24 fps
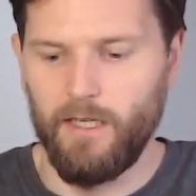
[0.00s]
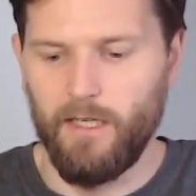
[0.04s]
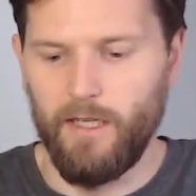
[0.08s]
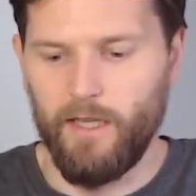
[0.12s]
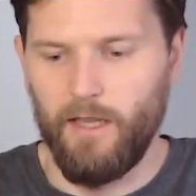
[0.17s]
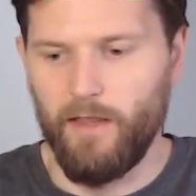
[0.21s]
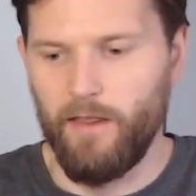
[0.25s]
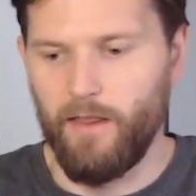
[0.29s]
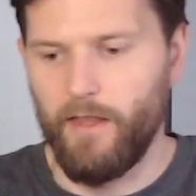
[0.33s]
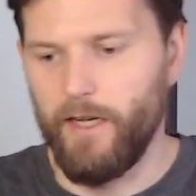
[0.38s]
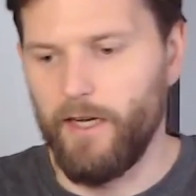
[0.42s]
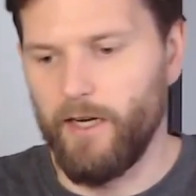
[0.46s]

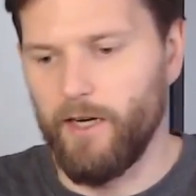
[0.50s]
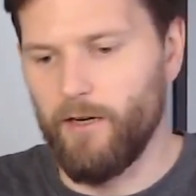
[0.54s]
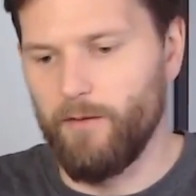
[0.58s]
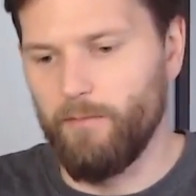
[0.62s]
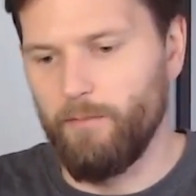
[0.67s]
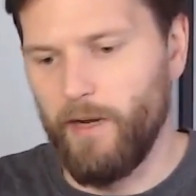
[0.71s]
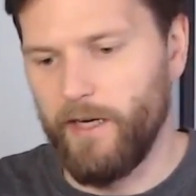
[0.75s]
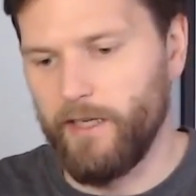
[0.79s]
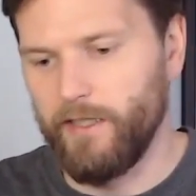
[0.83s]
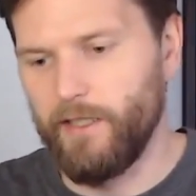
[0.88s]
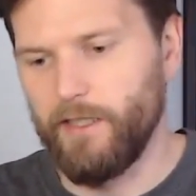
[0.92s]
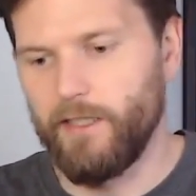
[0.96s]
They are
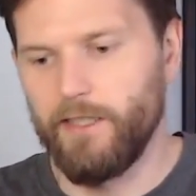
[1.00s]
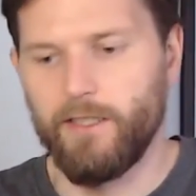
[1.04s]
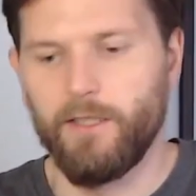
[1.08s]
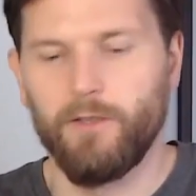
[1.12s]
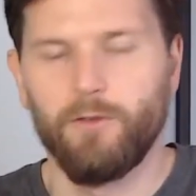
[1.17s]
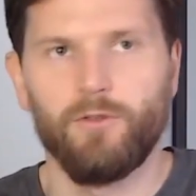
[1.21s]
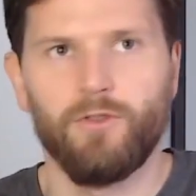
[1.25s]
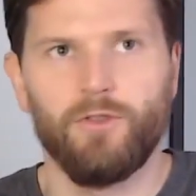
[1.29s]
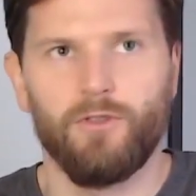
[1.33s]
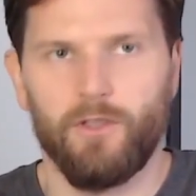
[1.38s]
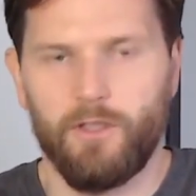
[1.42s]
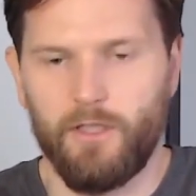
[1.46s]
mainly
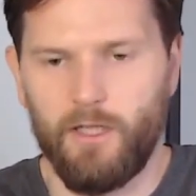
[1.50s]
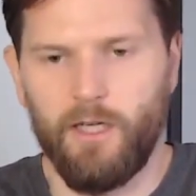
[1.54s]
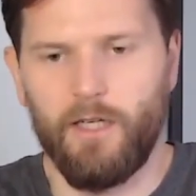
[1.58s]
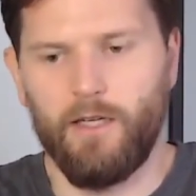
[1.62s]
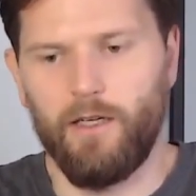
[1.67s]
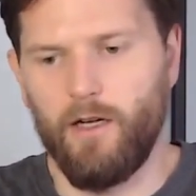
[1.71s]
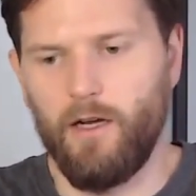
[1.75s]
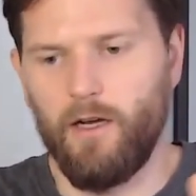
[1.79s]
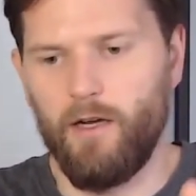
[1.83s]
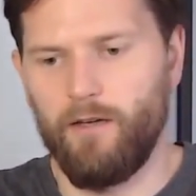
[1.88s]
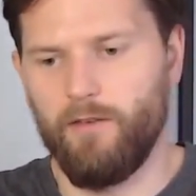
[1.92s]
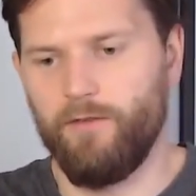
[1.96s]
used to
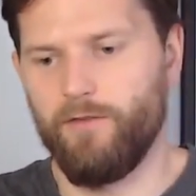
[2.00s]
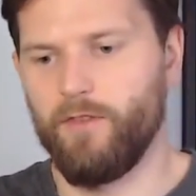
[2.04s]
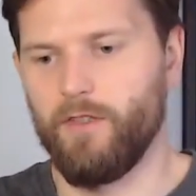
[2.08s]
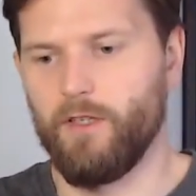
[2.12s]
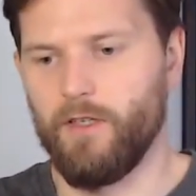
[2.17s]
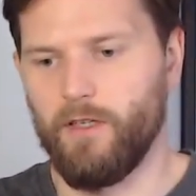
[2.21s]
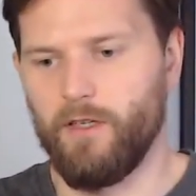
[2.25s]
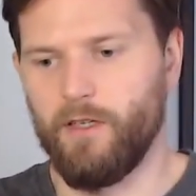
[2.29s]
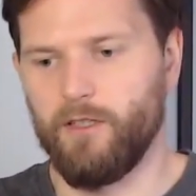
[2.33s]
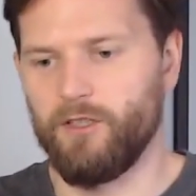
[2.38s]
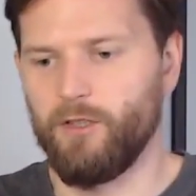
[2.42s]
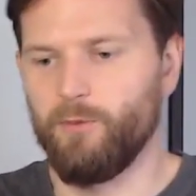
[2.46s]
cut off
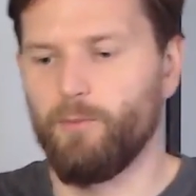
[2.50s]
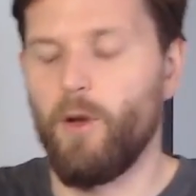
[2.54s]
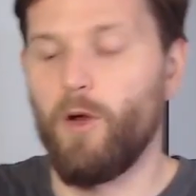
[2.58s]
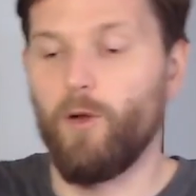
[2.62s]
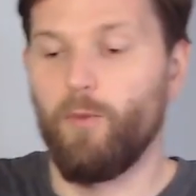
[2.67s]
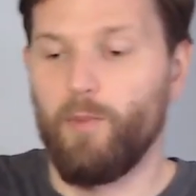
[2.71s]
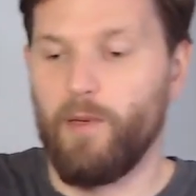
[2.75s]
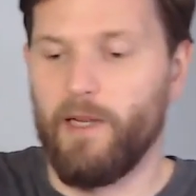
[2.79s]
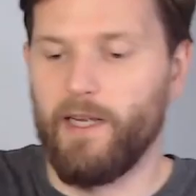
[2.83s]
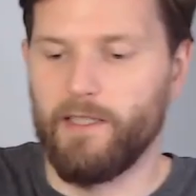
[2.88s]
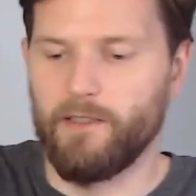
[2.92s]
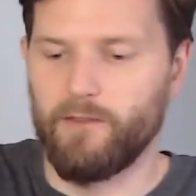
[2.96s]
the small
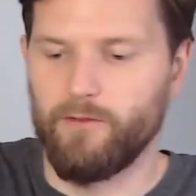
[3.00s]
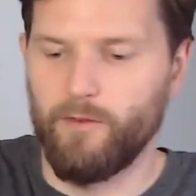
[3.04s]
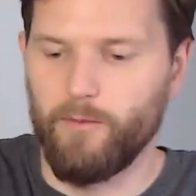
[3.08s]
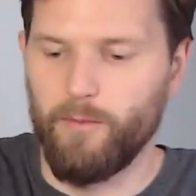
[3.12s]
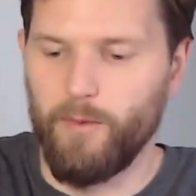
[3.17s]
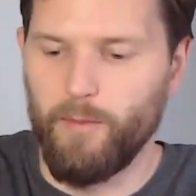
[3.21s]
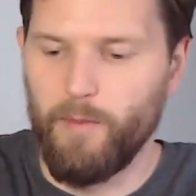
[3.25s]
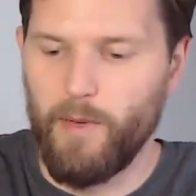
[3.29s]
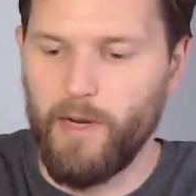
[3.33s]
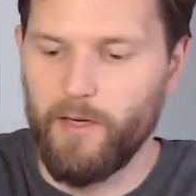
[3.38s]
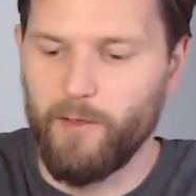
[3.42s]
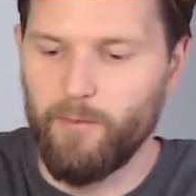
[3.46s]
plants from
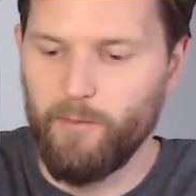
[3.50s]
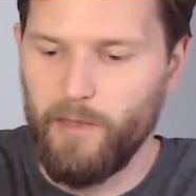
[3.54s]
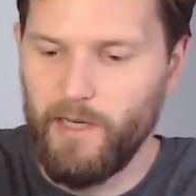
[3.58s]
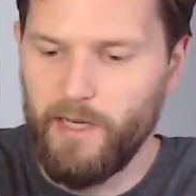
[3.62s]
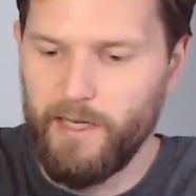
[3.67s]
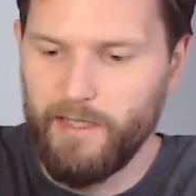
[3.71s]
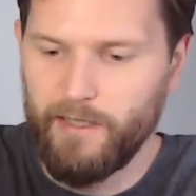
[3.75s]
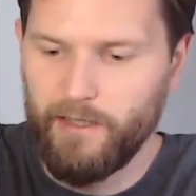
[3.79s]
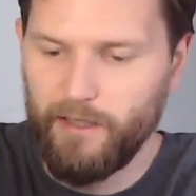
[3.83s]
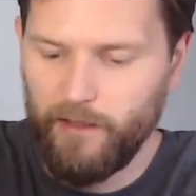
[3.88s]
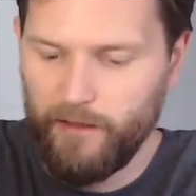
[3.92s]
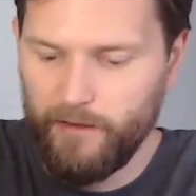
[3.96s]
the parent
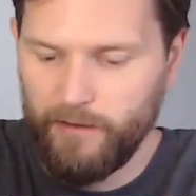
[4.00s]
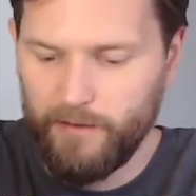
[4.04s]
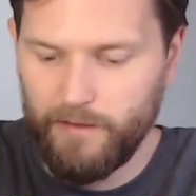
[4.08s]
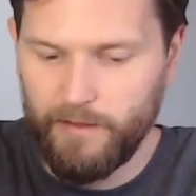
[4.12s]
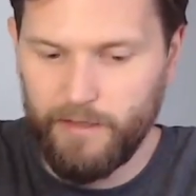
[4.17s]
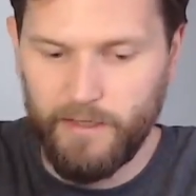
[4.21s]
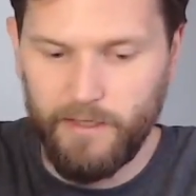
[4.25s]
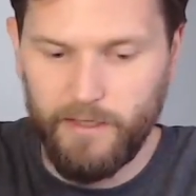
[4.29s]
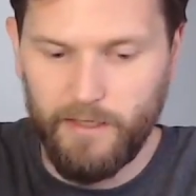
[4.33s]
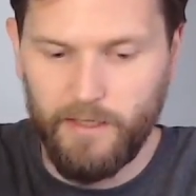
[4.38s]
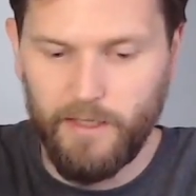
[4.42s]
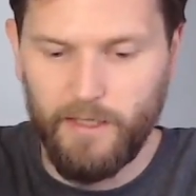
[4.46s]
plant.
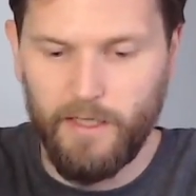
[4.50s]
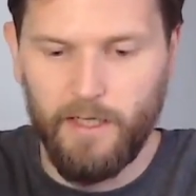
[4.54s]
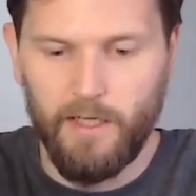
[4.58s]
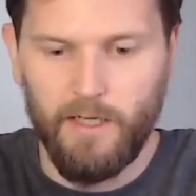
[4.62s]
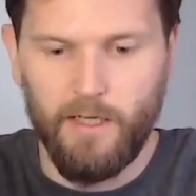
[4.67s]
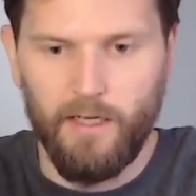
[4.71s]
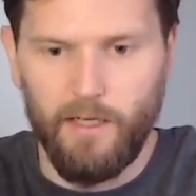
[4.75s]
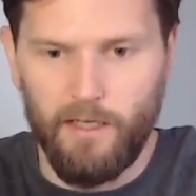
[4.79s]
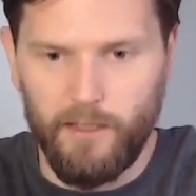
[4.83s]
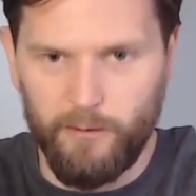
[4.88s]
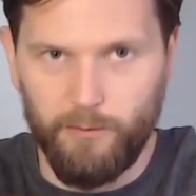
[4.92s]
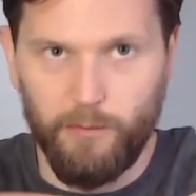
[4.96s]

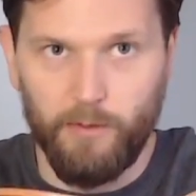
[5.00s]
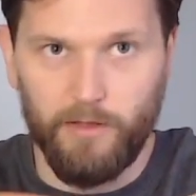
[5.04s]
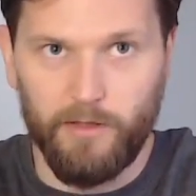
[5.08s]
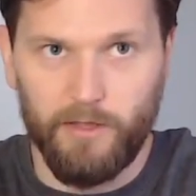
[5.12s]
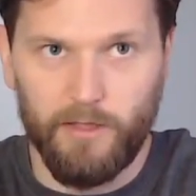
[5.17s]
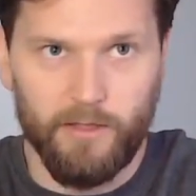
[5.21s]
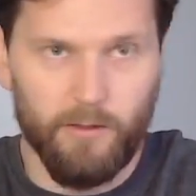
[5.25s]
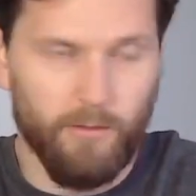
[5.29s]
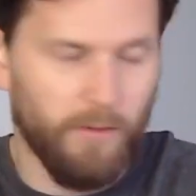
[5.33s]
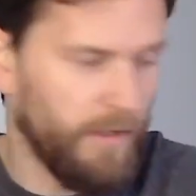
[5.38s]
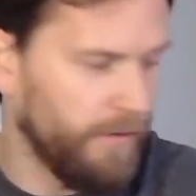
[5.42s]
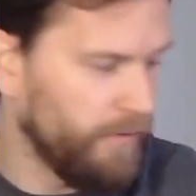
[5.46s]
Let's put
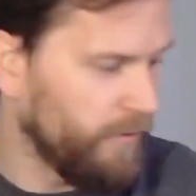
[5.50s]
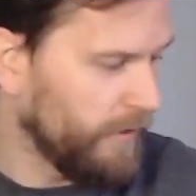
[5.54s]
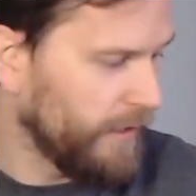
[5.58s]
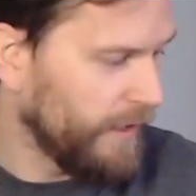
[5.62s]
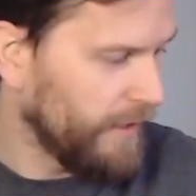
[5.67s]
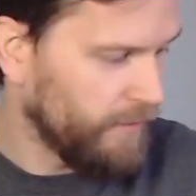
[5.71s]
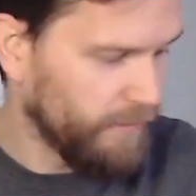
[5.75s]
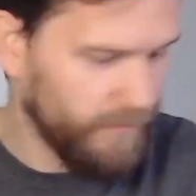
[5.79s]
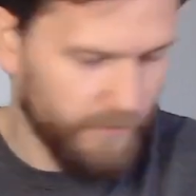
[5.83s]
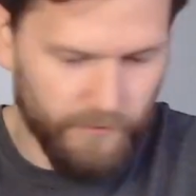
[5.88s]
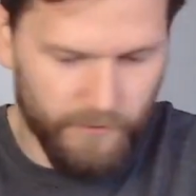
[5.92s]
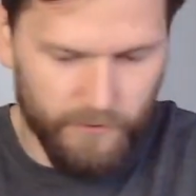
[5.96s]
this away for
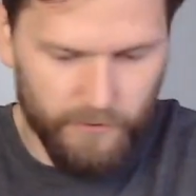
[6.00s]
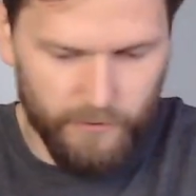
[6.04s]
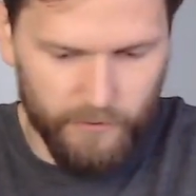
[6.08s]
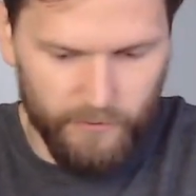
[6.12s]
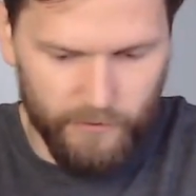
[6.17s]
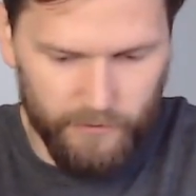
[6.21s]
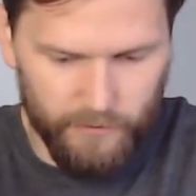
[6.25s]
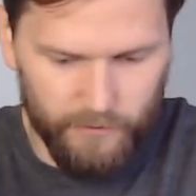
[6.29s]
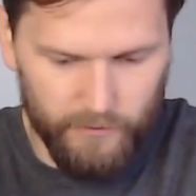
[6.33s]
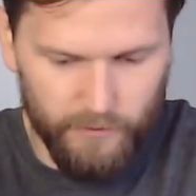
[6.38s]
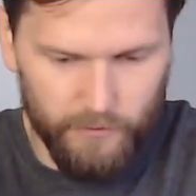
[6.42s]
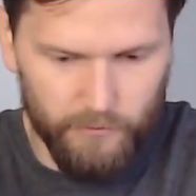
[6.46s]
now.
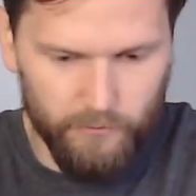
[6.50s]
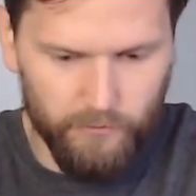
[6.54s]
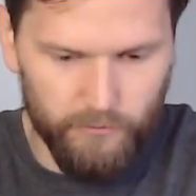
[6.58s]
Oh.